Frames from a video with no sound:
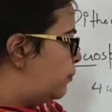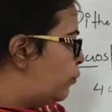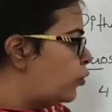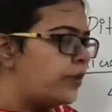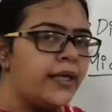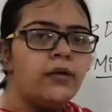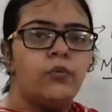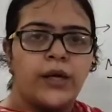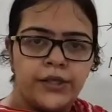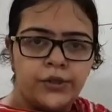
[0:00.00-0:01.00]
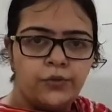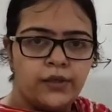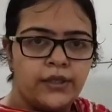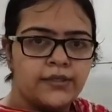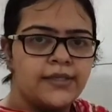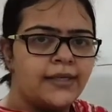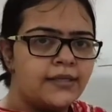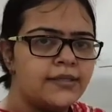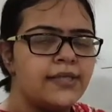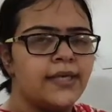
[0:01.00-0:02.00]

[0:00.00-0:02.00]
more than one nucleus. That is,